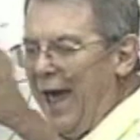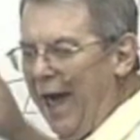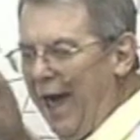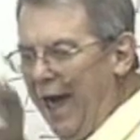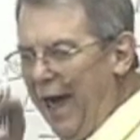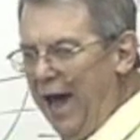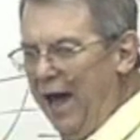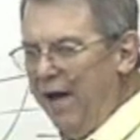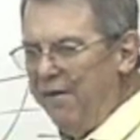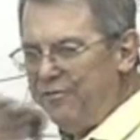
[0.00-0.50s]

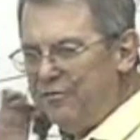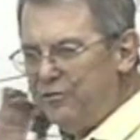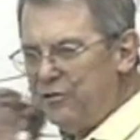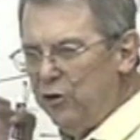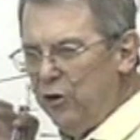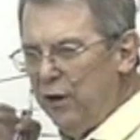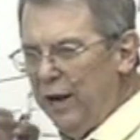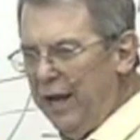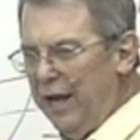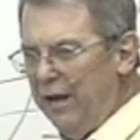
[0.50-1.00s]

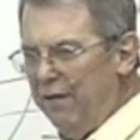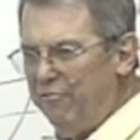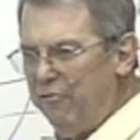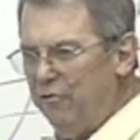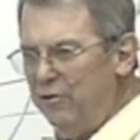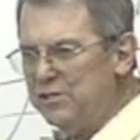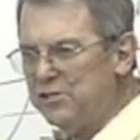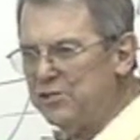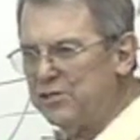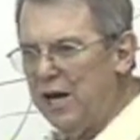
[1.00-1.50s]
After
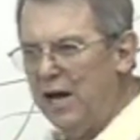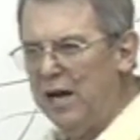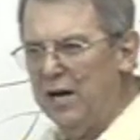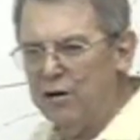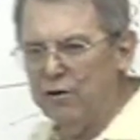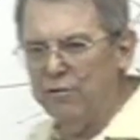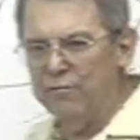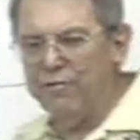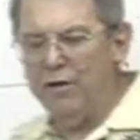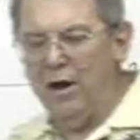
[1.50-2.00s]
every
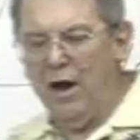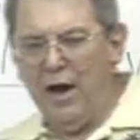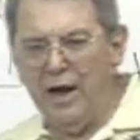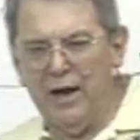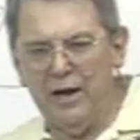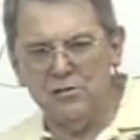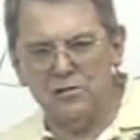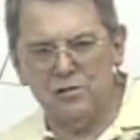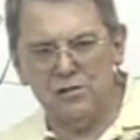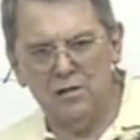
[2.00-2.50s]

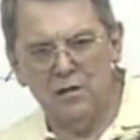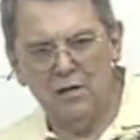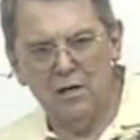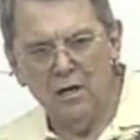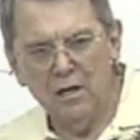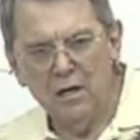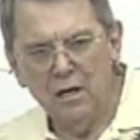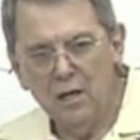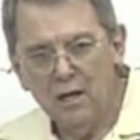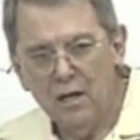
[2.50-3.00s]
sacrifice,
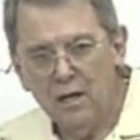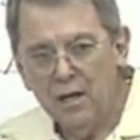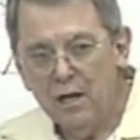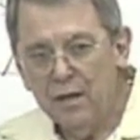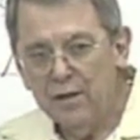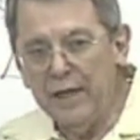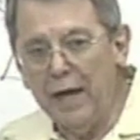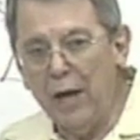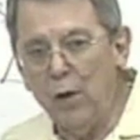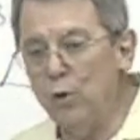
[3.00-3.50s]

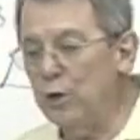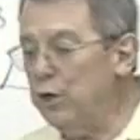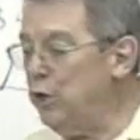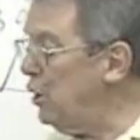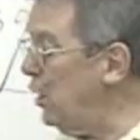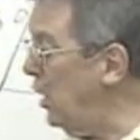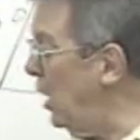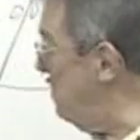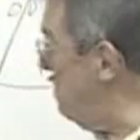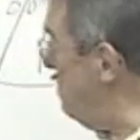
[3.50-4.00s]
they would
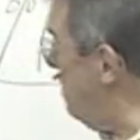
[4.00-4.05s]
come